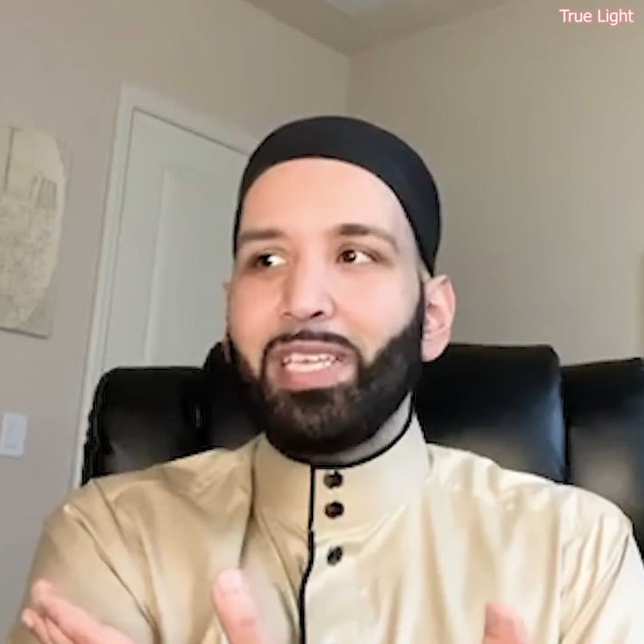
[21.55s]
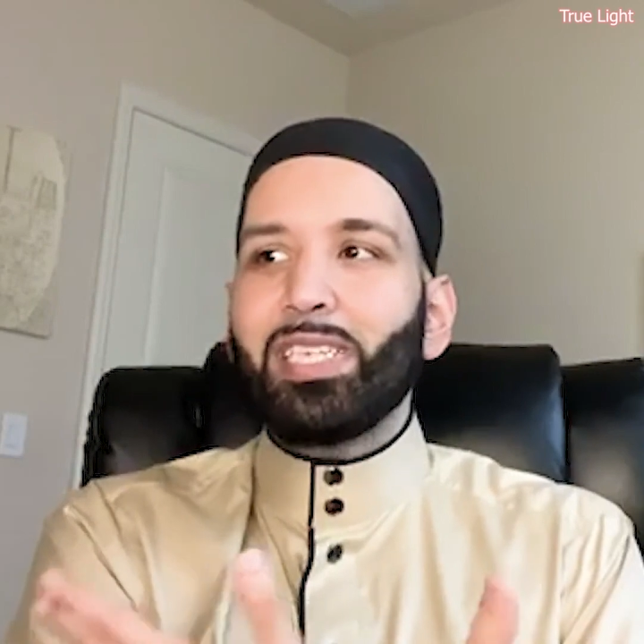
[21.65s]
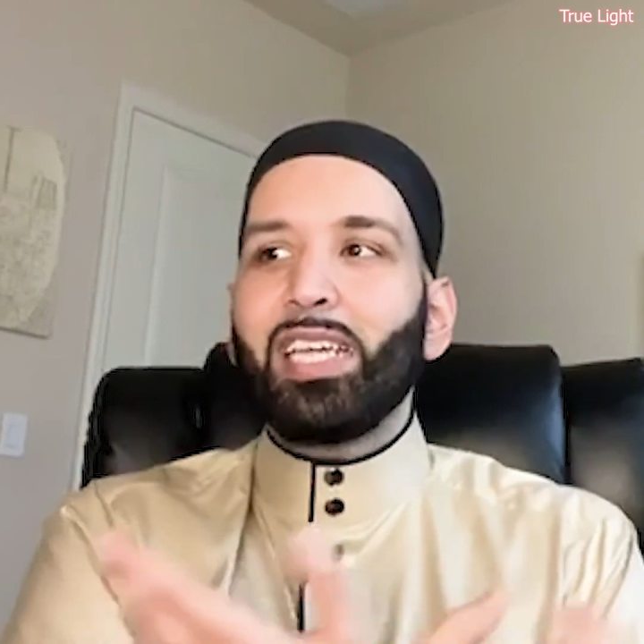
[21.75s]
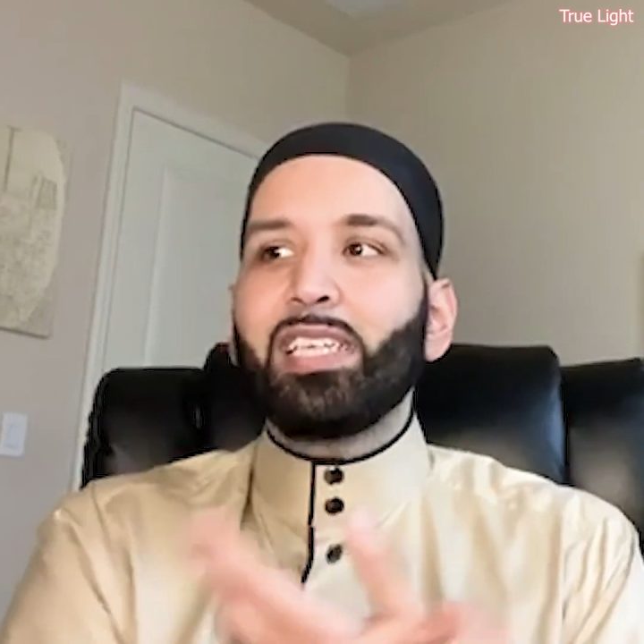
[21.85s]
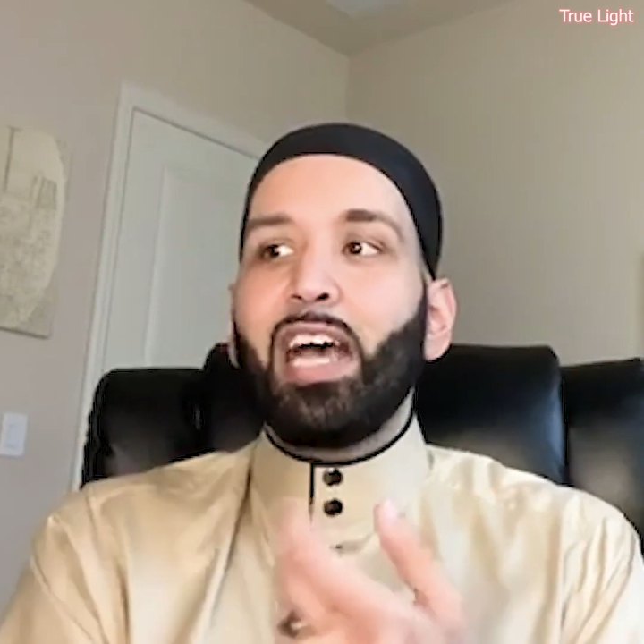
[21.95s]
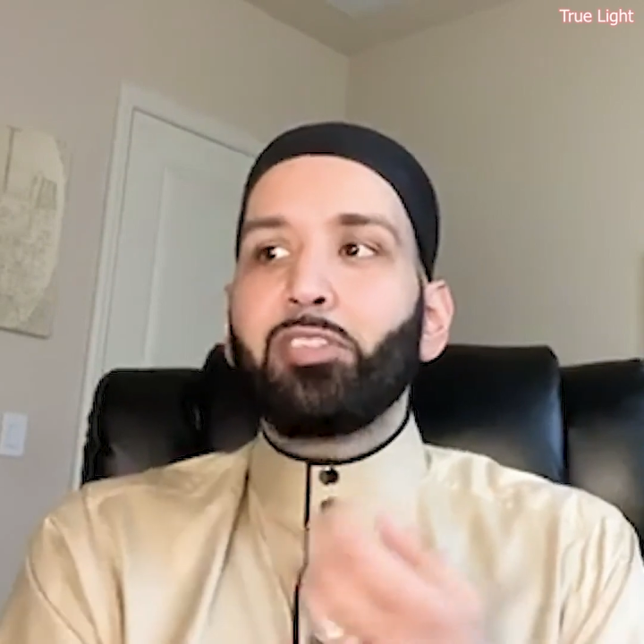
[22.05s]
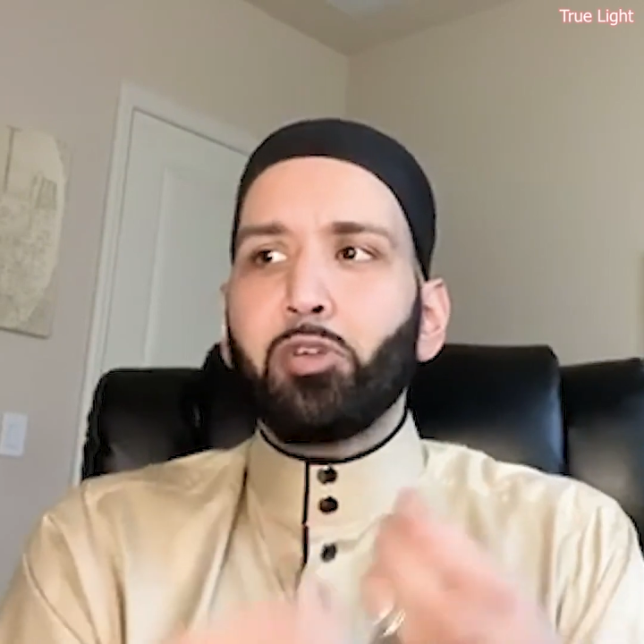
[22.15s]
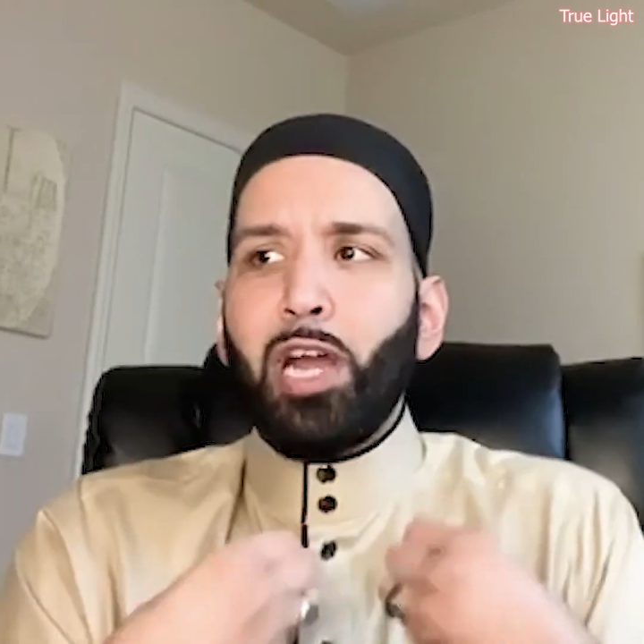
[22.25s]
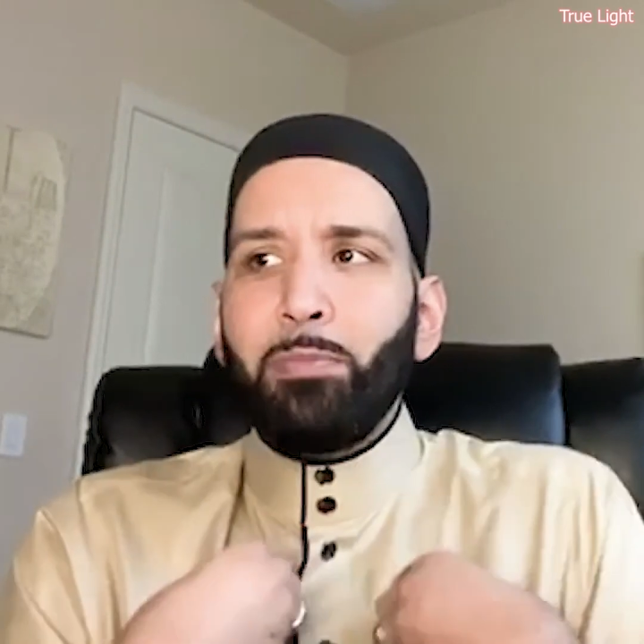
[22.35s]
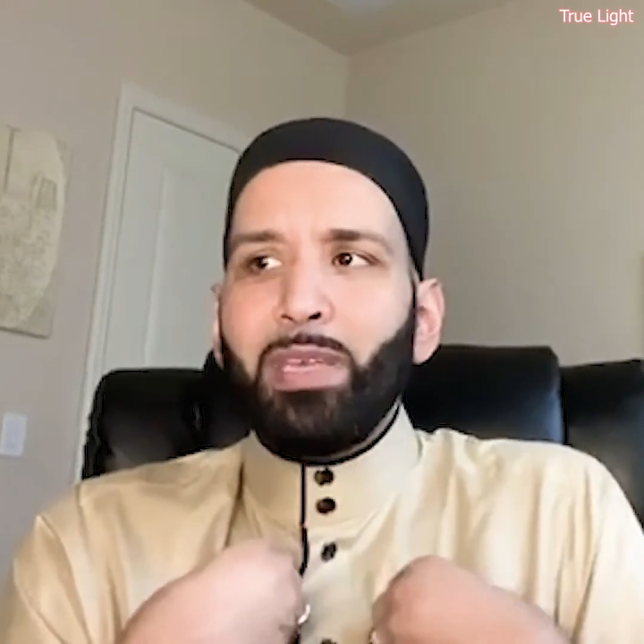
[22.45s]
He says,
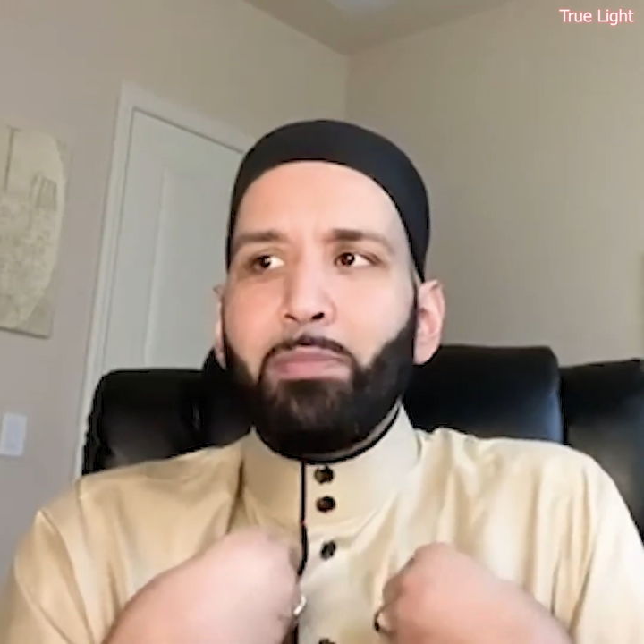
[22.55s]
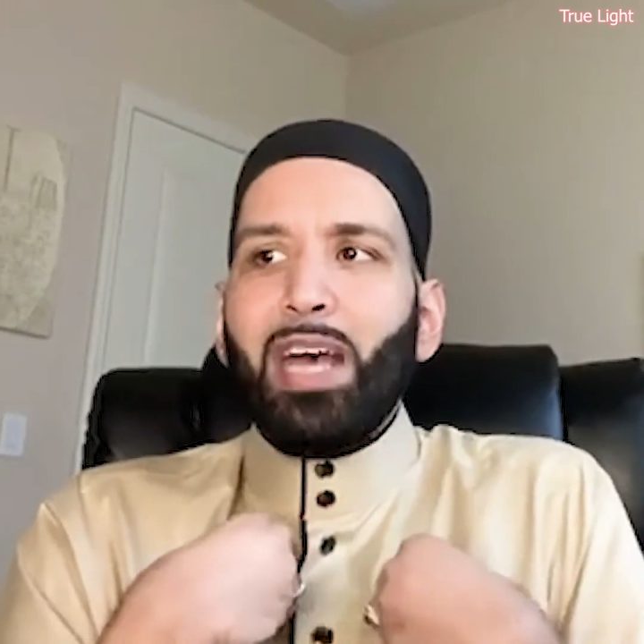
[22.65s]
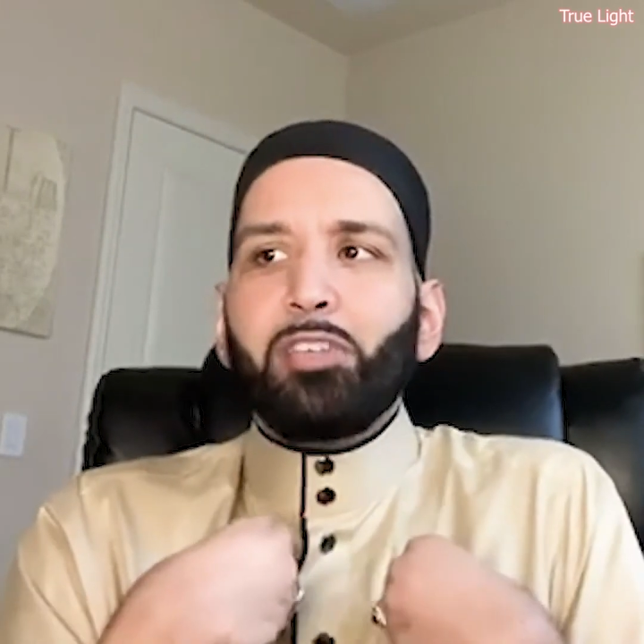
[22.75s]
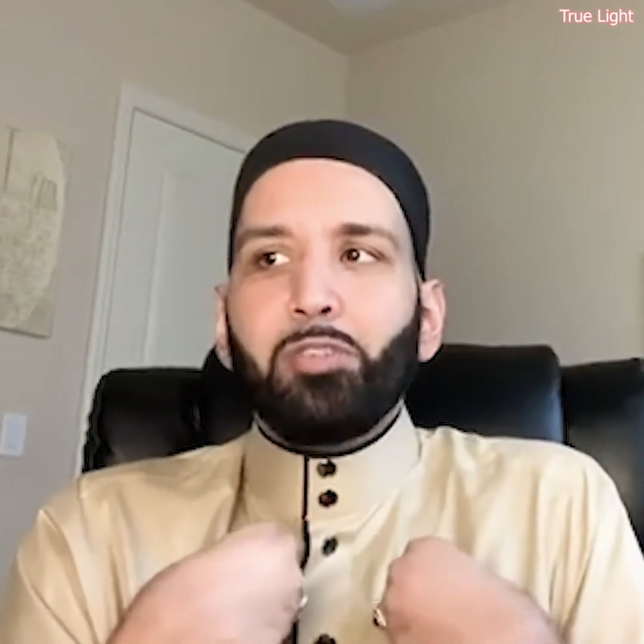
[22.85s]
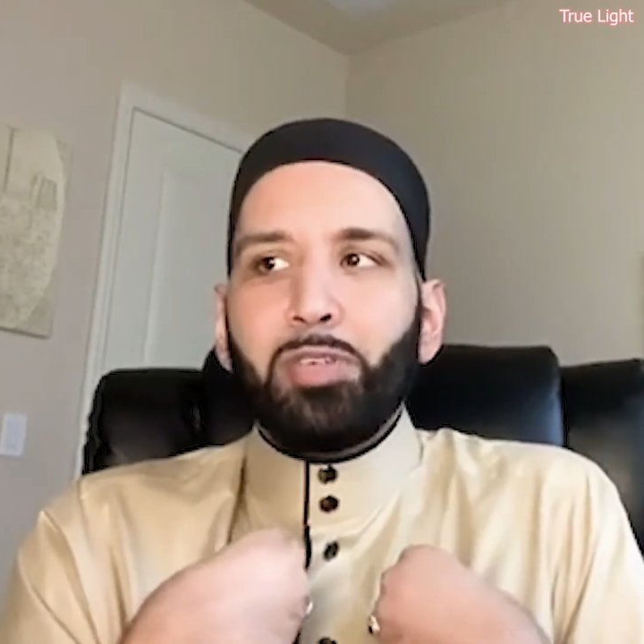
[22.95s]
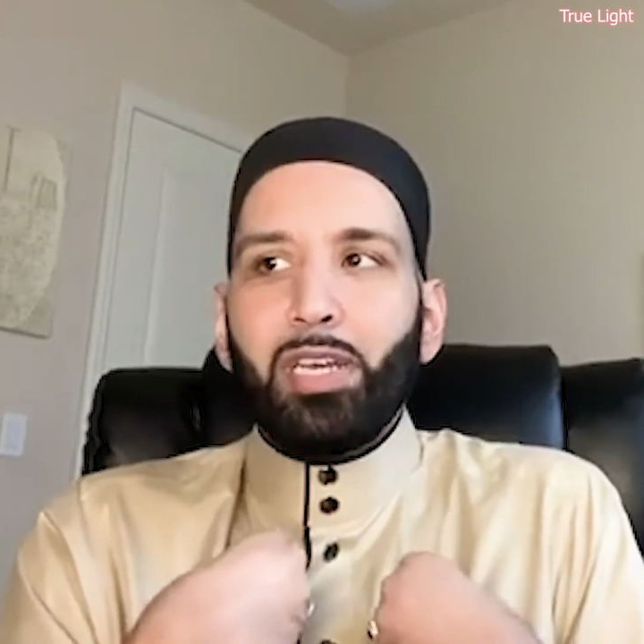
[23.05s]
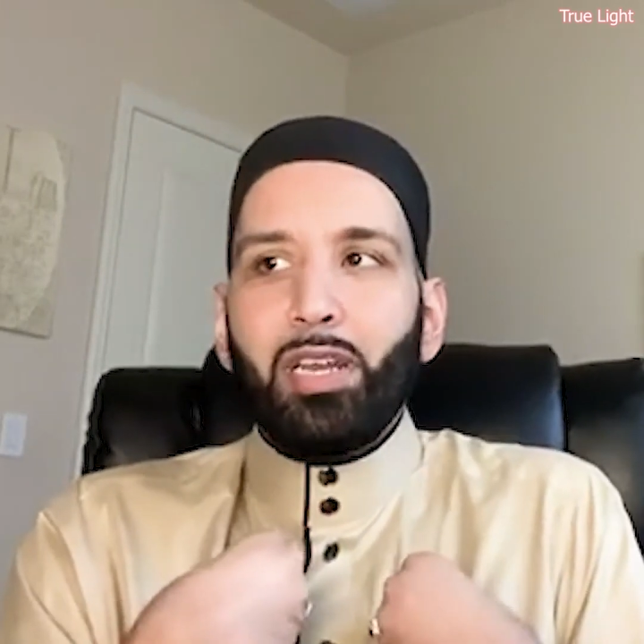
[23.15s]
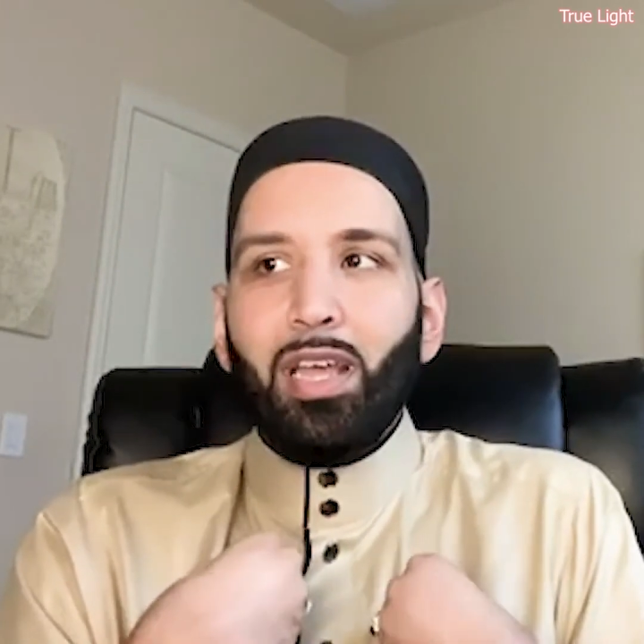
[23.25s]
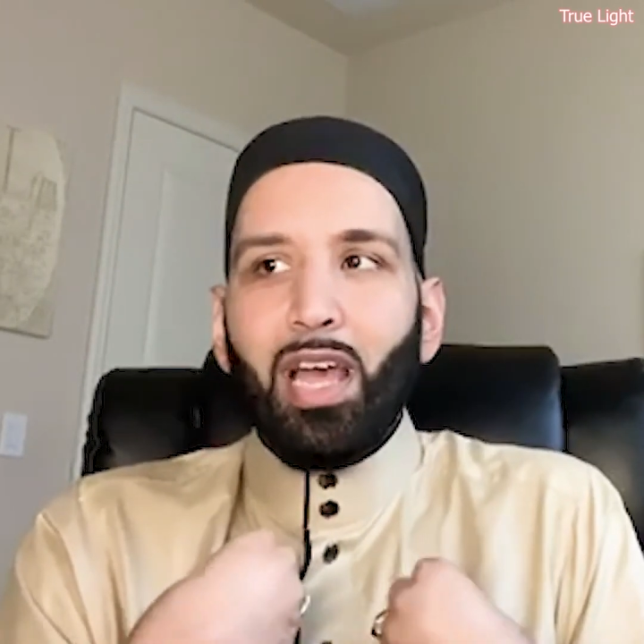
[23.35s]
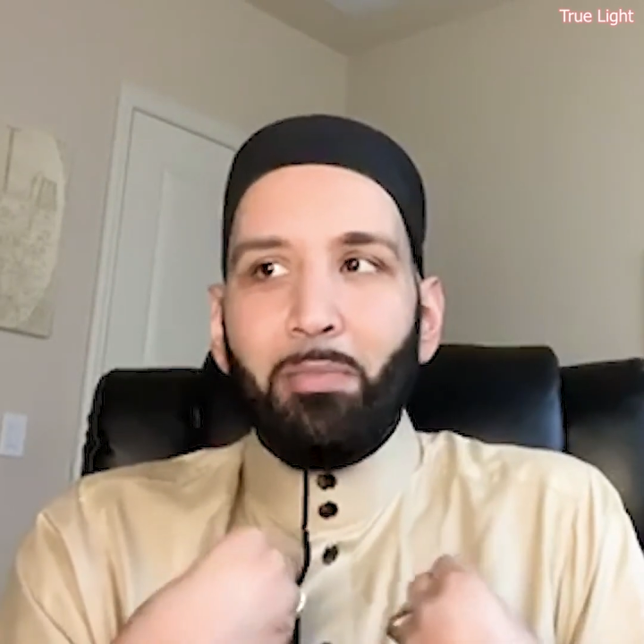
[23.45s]
Atura bi ba'sun,